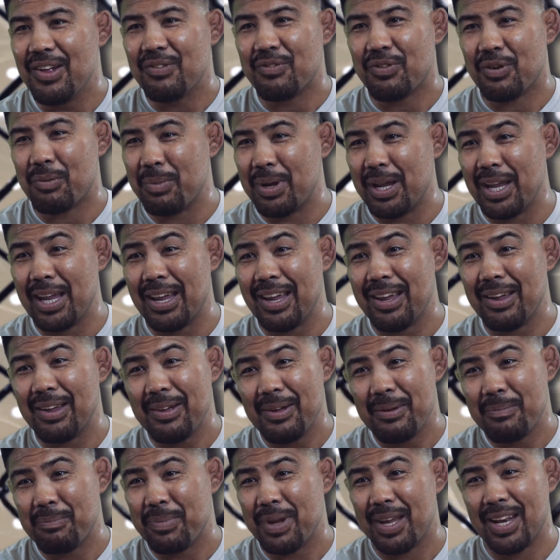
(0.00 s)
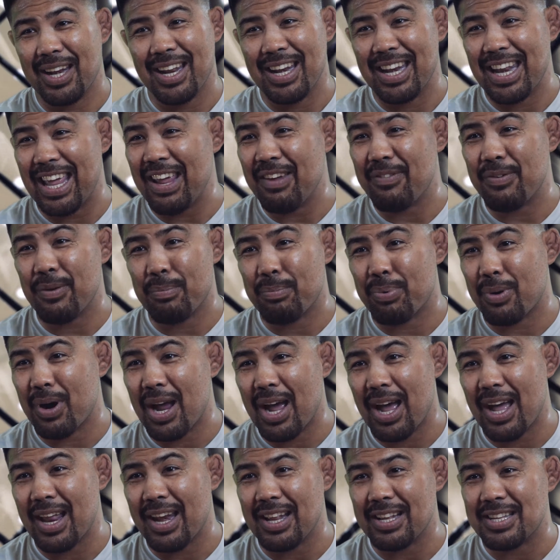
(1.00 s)
for me being a Navy
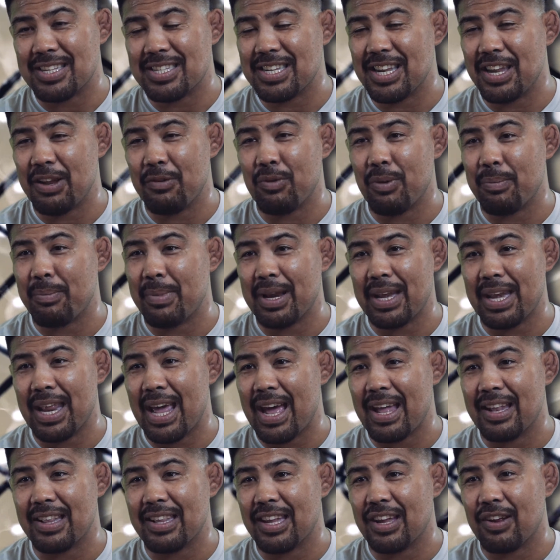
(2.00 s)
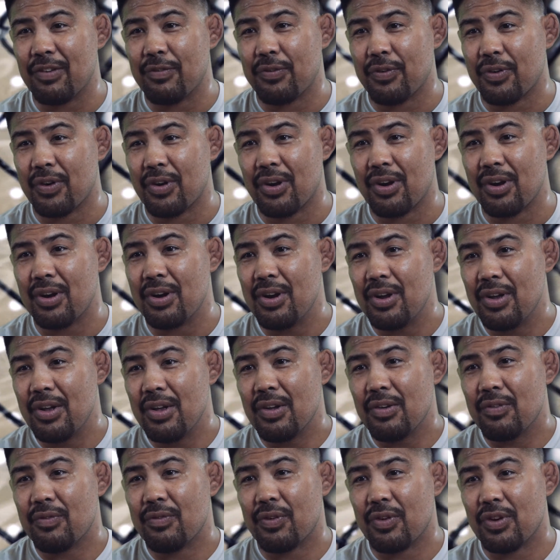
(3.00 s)
brat and seeing what my dad did for,
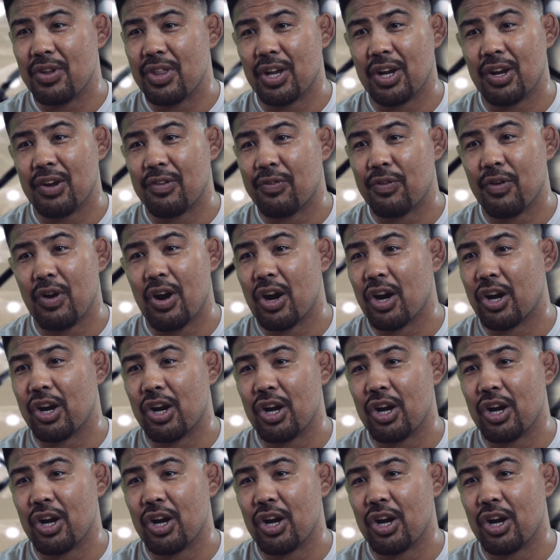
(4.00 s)
for, the, for our